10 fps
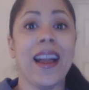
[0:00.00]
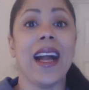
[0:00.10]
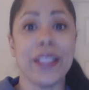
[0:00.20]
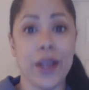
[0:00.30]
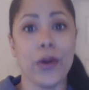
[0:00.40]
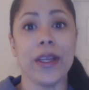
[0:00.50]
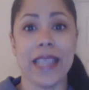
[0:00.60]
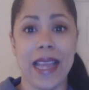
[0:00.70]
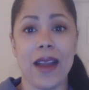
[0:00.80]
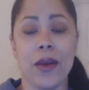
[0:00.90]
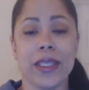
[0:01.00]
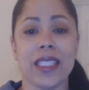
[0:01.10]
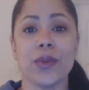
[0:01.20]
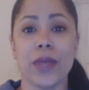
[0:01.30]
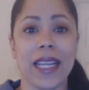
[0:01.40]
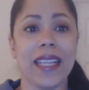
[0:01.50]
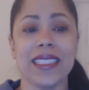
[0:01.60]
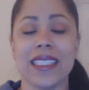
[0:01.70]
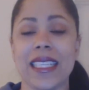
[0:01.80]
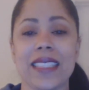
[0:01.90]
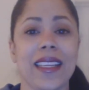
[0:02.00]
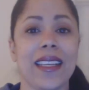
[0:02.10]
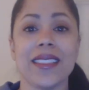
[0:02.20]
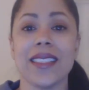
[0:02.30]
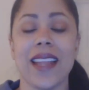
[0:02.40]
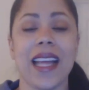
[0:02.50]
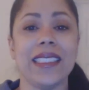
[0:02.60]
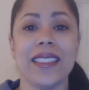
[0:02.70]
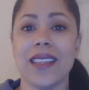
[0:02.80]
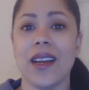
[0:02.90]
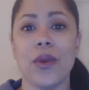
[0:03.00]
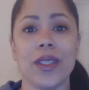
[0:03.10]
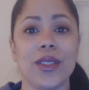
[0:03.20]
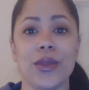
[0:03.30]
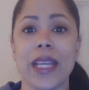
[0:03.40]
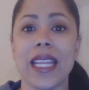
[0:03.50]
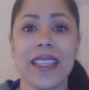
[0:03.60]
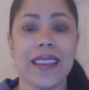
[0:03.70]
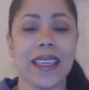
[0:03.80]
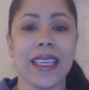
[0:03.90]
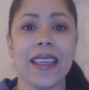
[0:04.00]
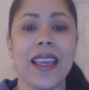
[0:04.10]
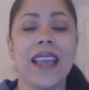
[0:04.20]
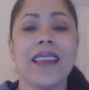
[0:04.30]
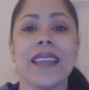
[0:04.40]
I know it now, because when I got sick, like I said, I did not want to do anything.